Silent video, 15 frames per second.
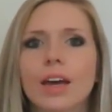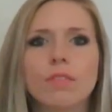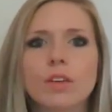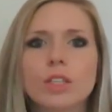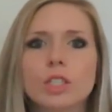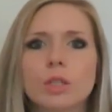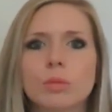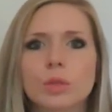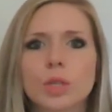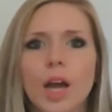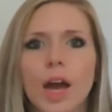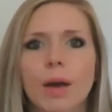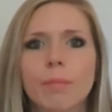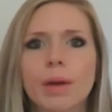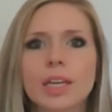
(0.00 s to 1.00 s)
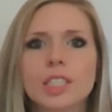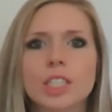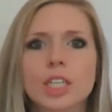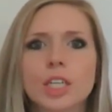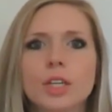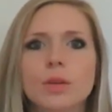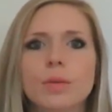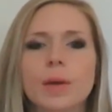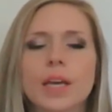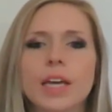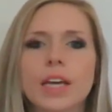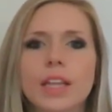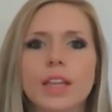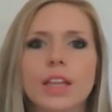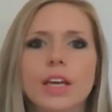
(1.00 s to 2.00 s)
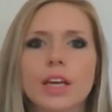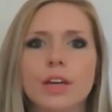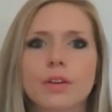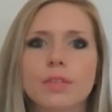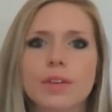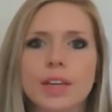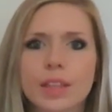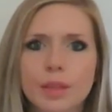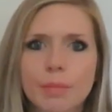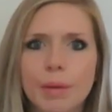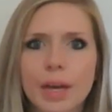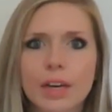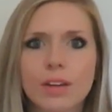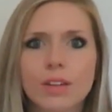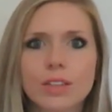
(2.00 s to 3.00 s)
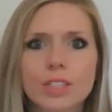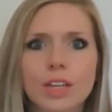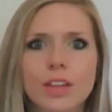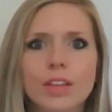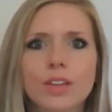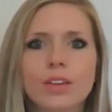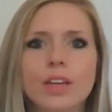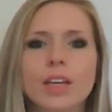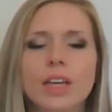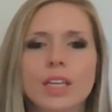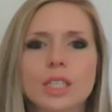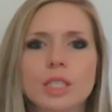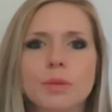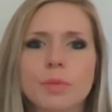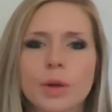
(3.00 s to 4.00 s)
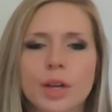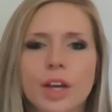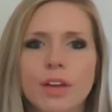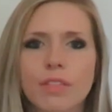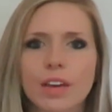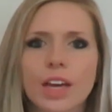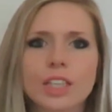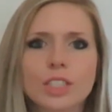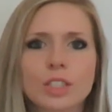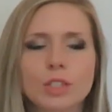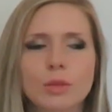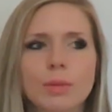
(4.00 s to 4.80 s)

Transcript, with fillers: If you subscribe, make sure you hit ring the bell so that you can get some more notifications.